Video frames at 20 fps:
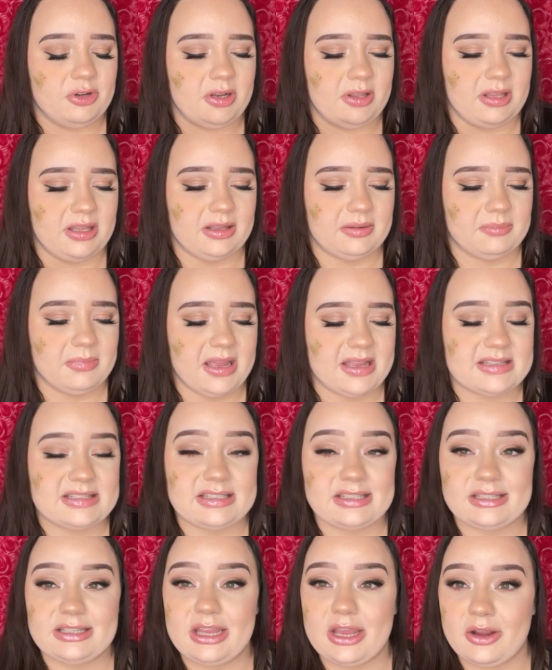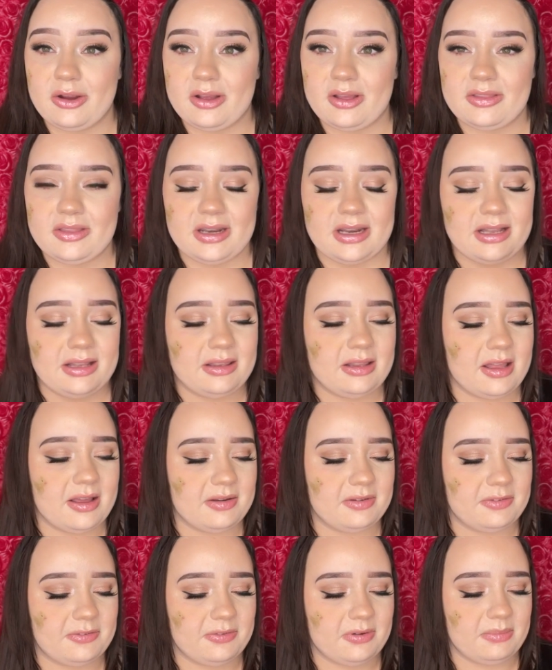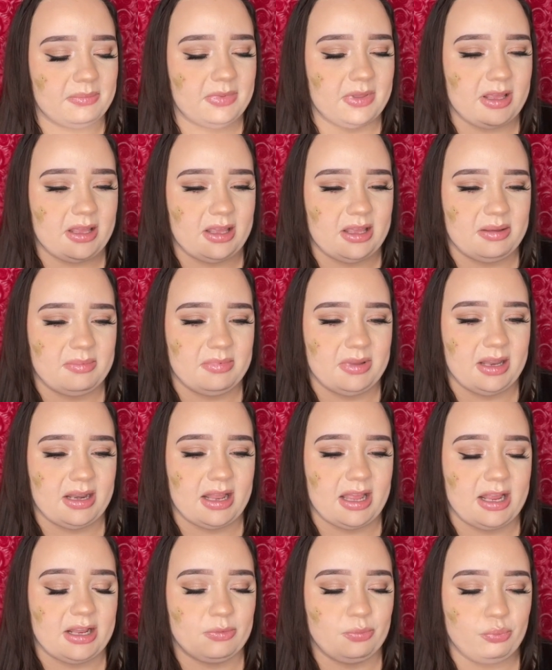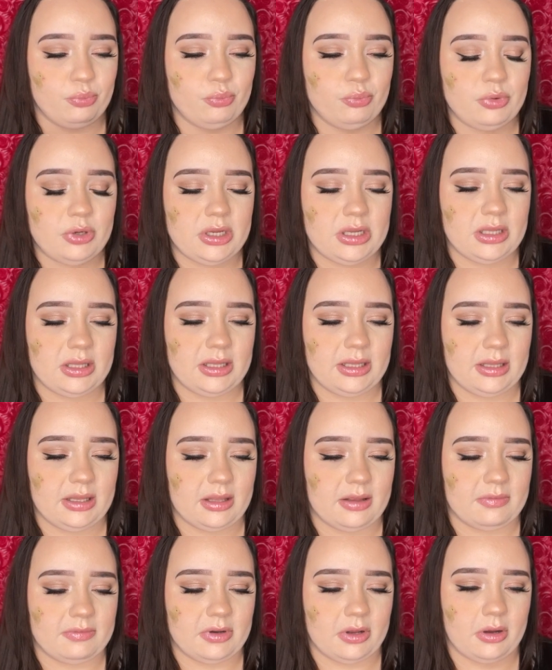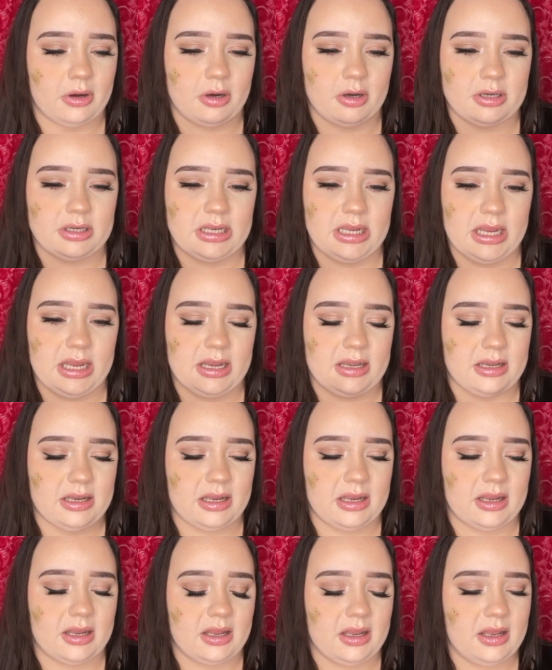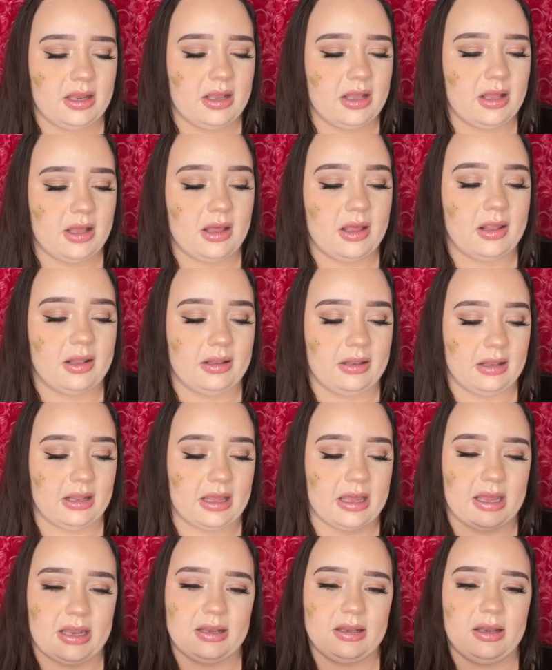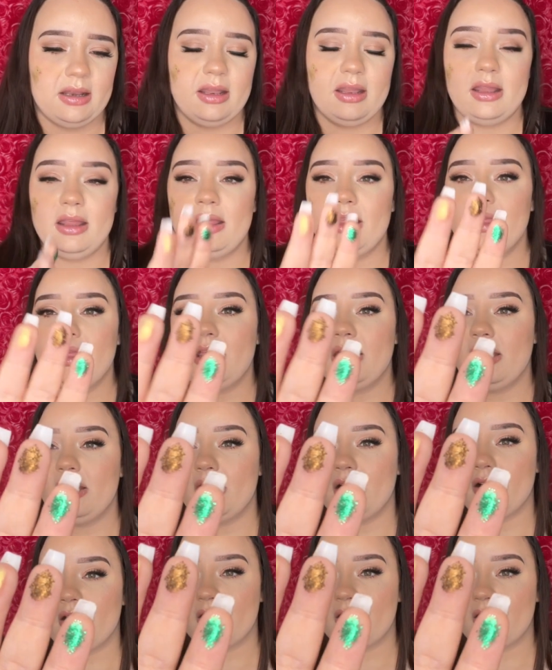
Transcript: mascara that I loved from them, and I really loved hard candy a lot. Here are a